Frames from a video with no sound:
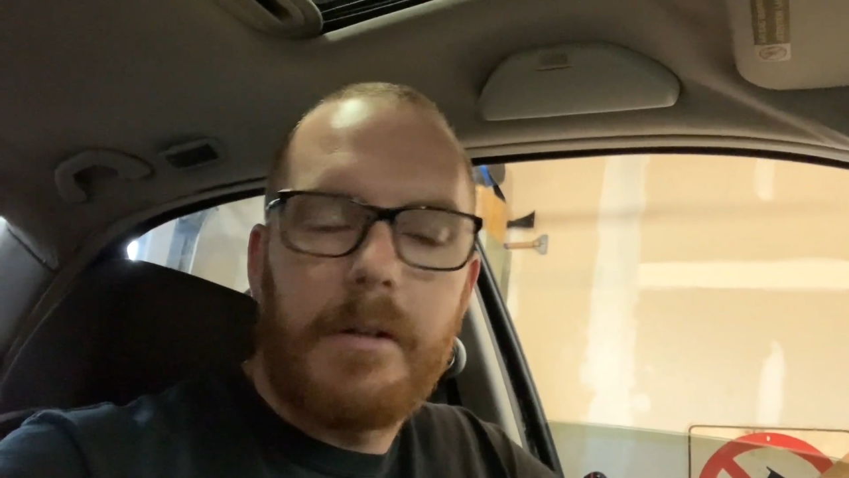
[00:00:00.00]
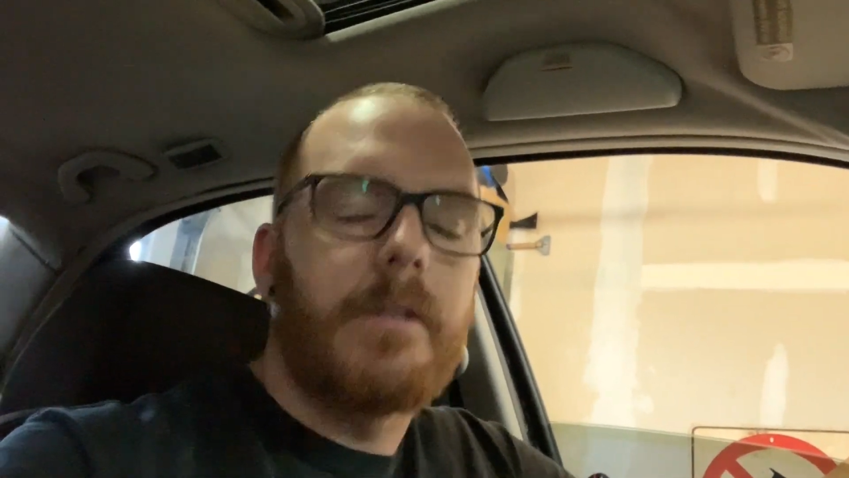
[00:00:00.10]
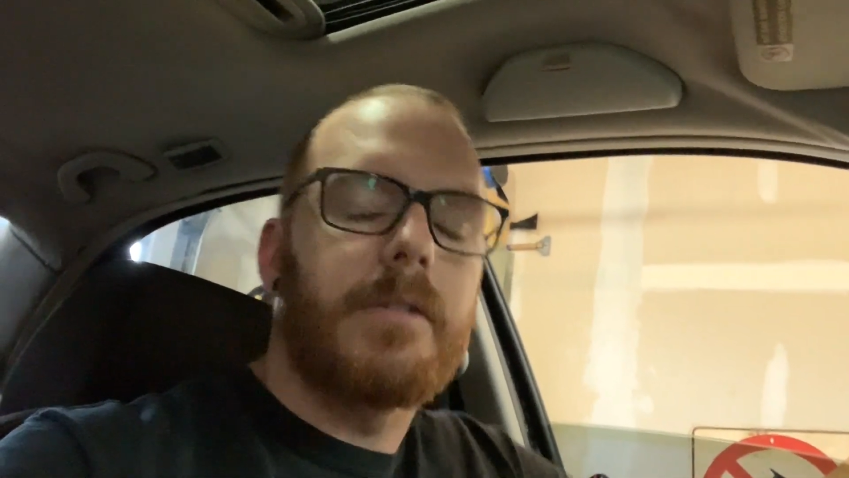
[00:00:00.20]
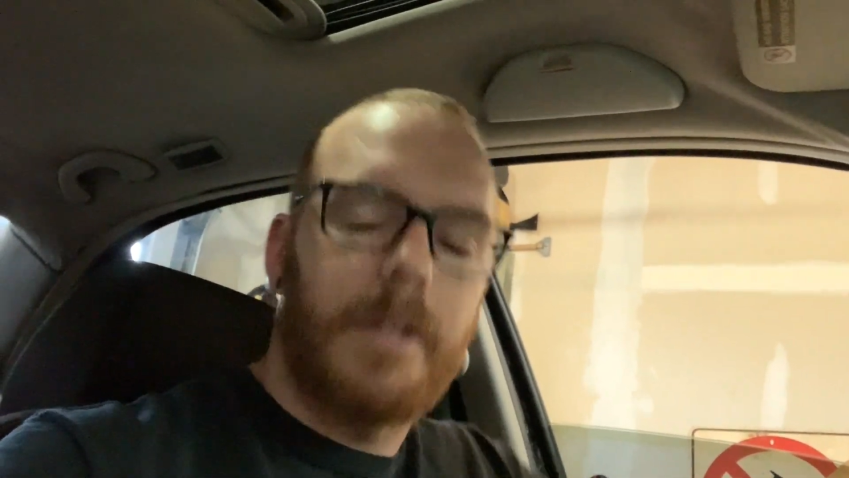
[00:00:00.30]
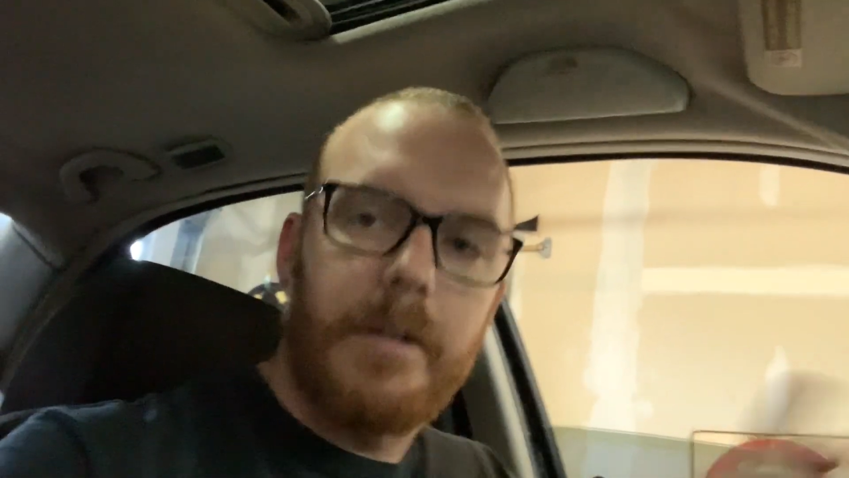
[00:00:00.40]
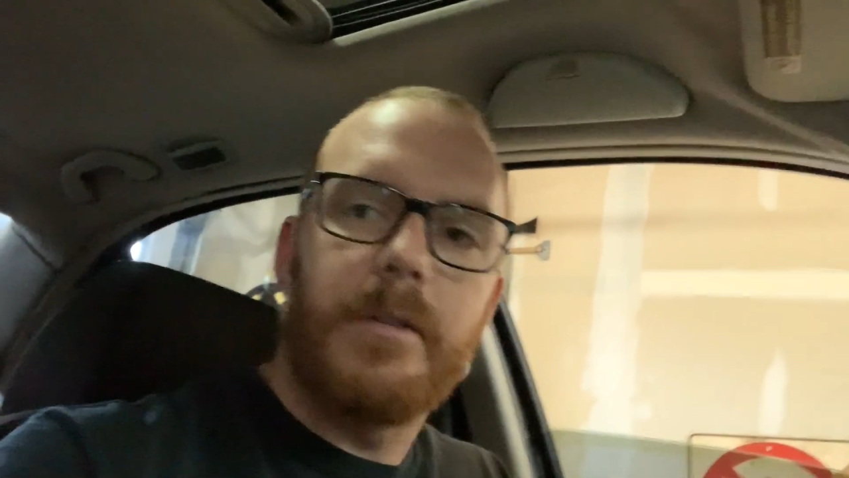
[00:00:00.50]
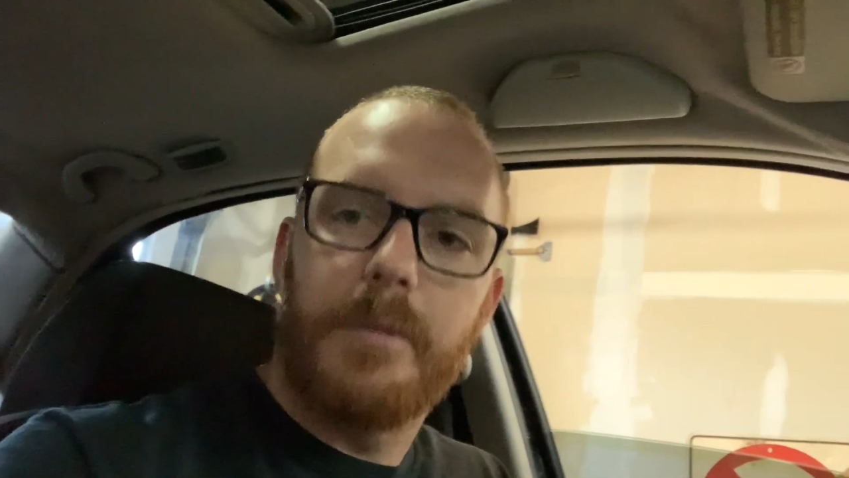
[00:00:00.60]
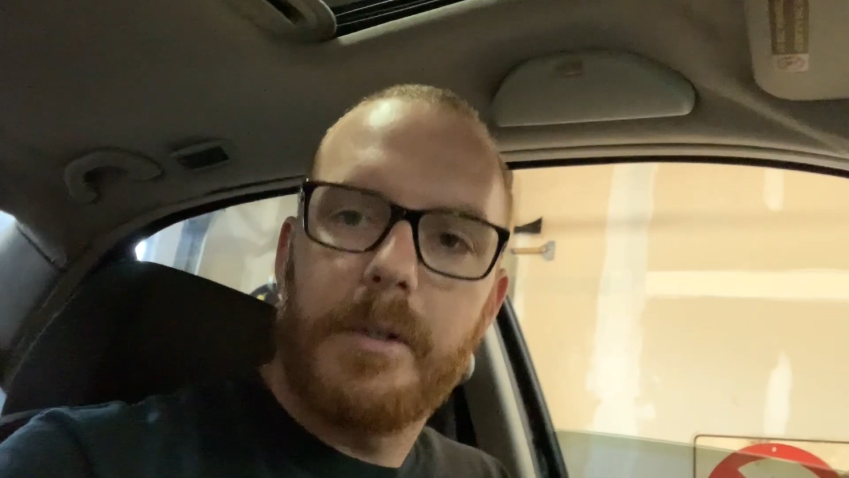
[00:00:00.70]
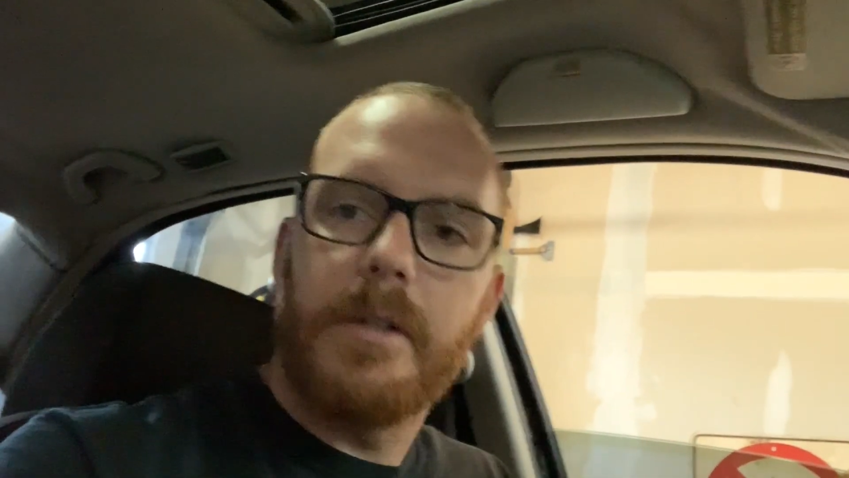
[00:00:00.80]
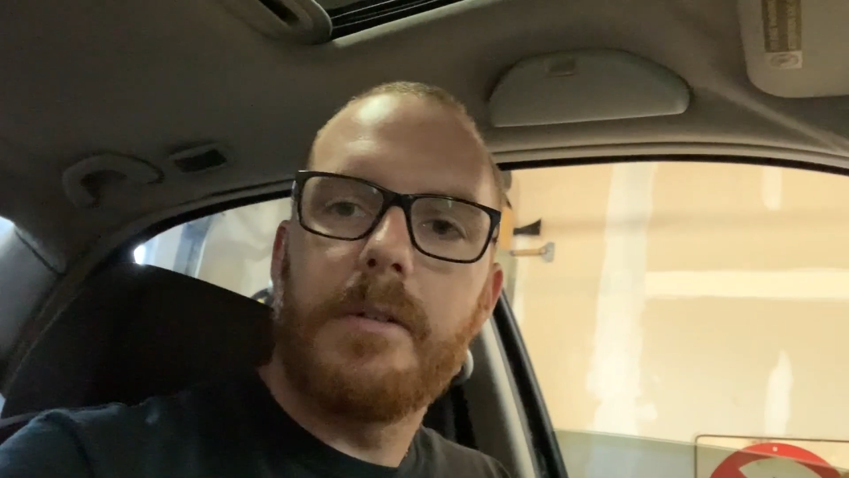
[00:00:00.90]
the standard
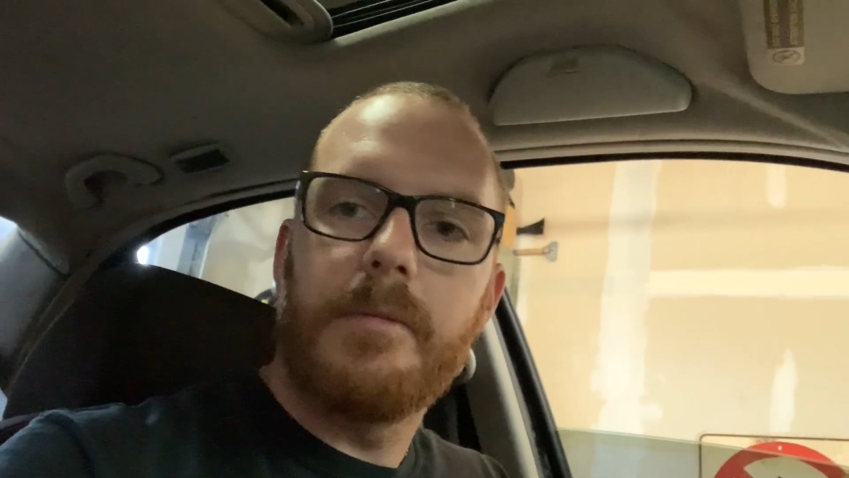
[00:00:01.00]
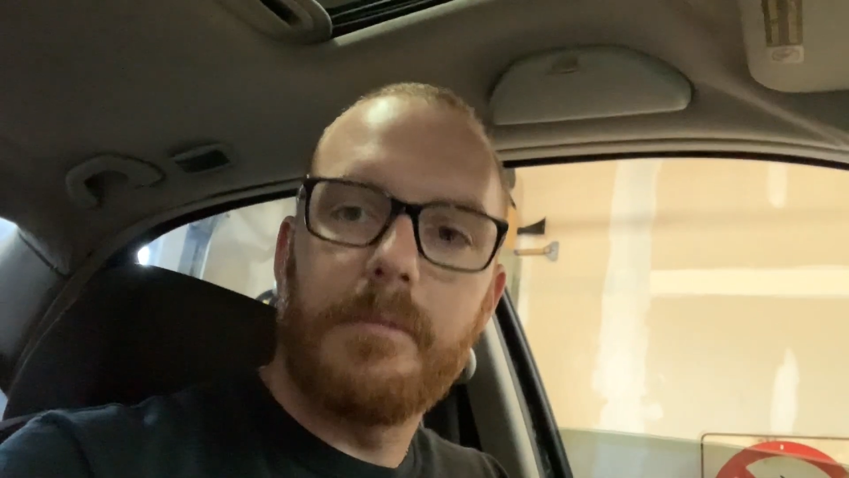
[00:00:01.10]
wheel